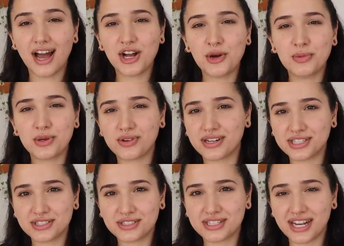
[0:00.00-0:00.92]
Hope you were
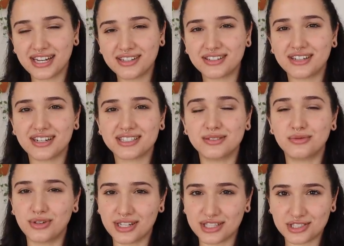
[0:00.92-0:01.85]
entertained or got
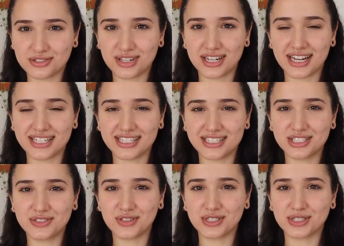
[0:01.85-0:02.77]
some restaurant
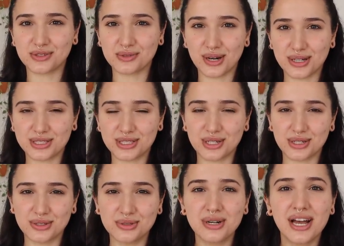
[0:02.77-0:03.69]
ideas for
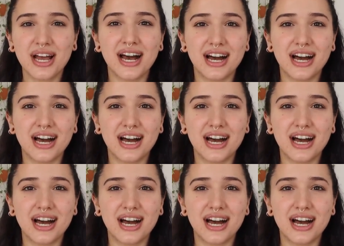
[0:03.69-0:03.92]
Toronto.